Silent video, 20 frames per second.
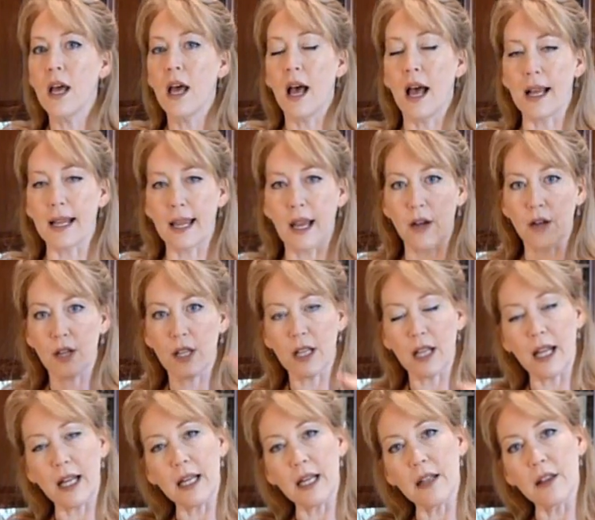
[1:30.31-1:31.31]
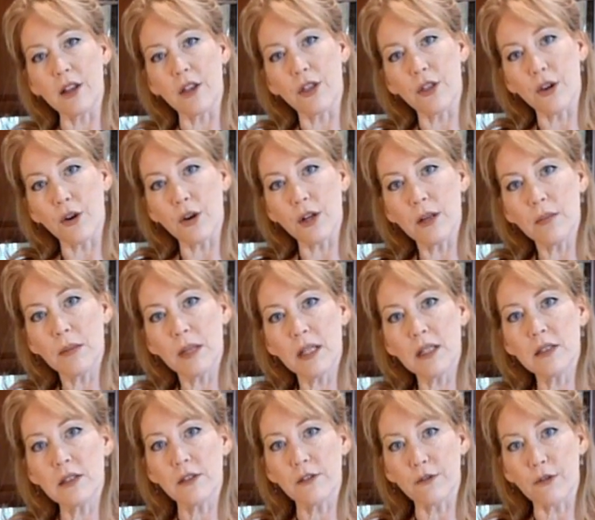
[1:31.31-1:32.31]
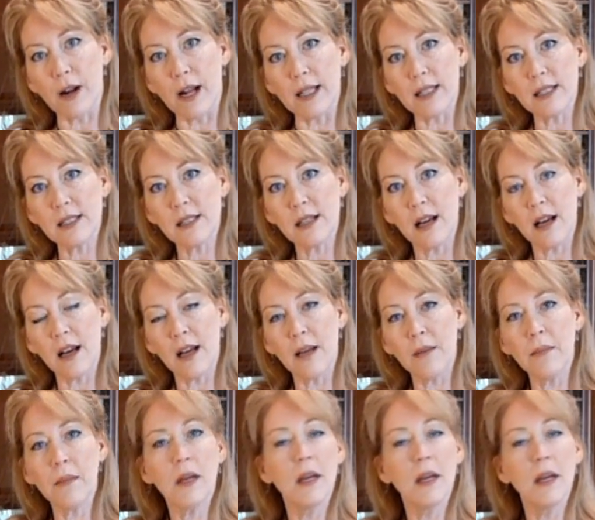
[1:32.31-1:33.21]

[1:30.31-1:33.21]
I calculate in the 30 minutes of rest time,